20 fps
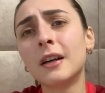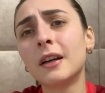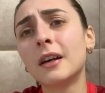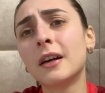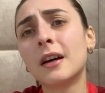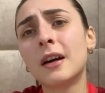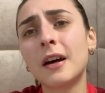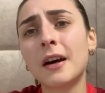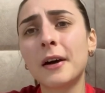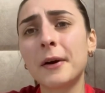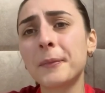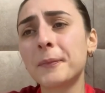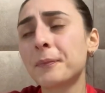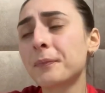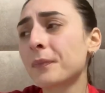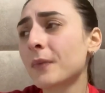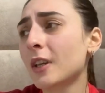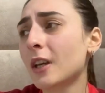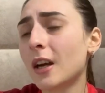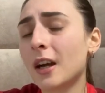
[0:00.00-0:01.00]

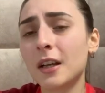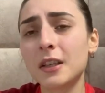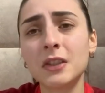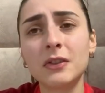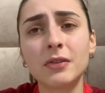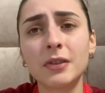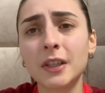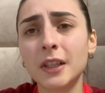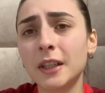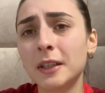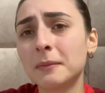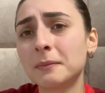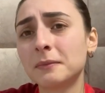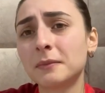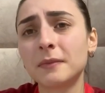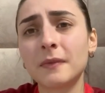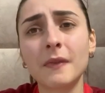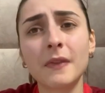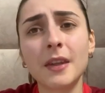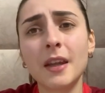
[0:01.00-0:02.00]
country.
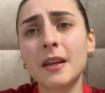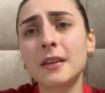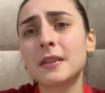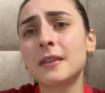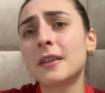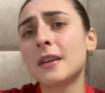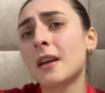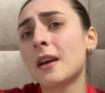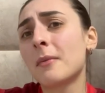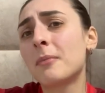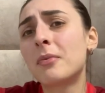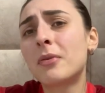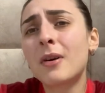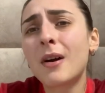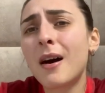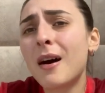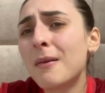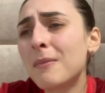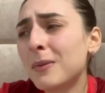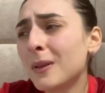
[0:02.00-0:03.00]
That's their
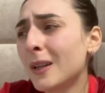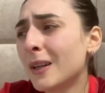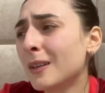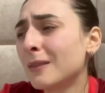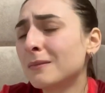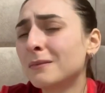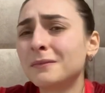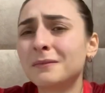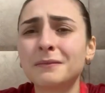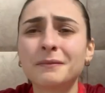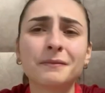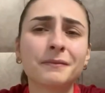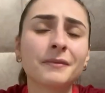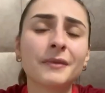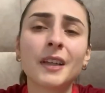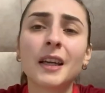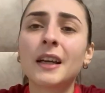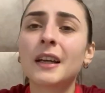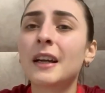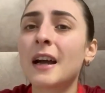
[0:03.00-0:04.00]
problem.
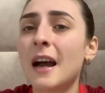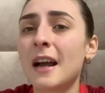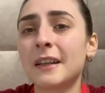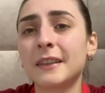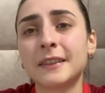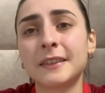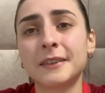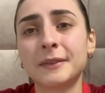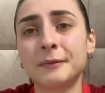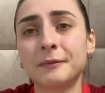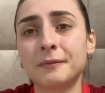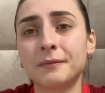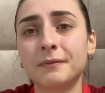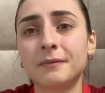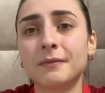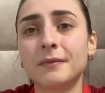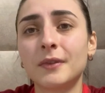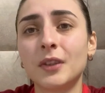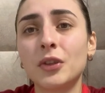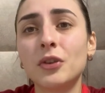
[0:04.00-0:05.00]
Guys,
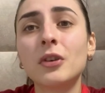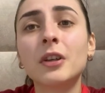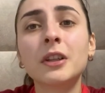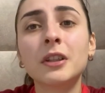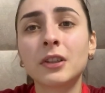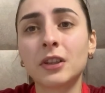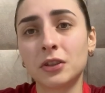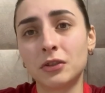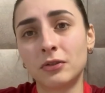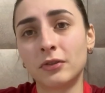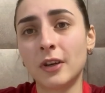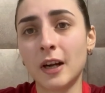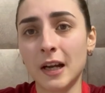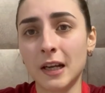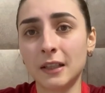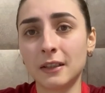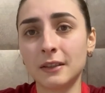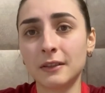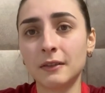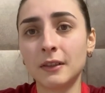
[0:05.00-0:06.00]
you're not
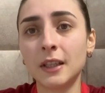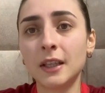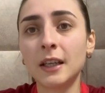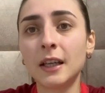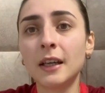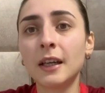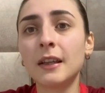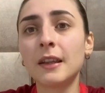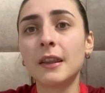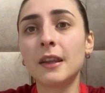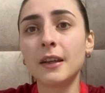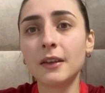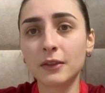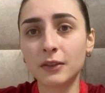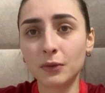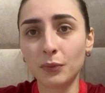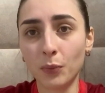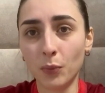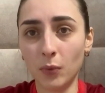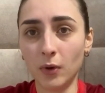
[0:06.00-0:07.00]
right.
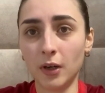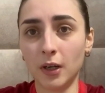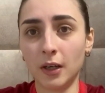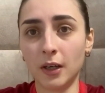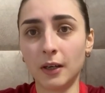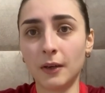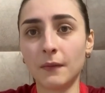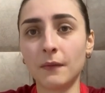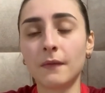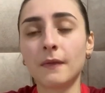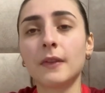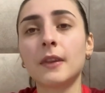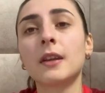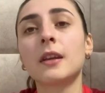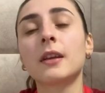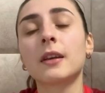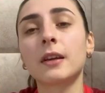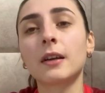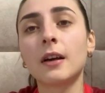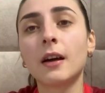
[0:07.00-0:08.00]
This war
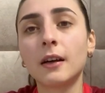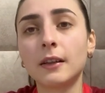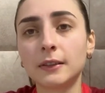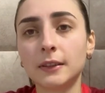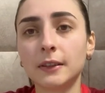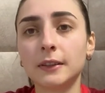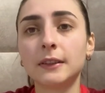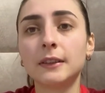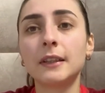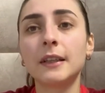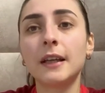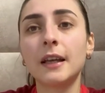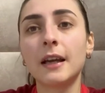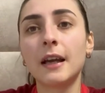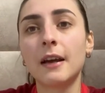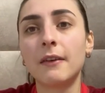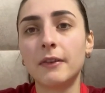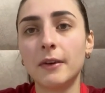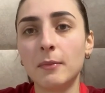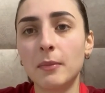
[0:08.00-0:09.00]
causes
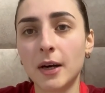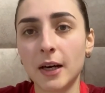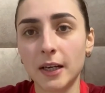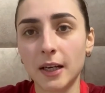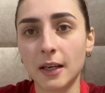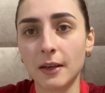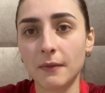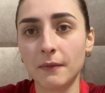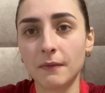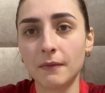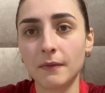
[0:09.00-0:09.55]
everybody.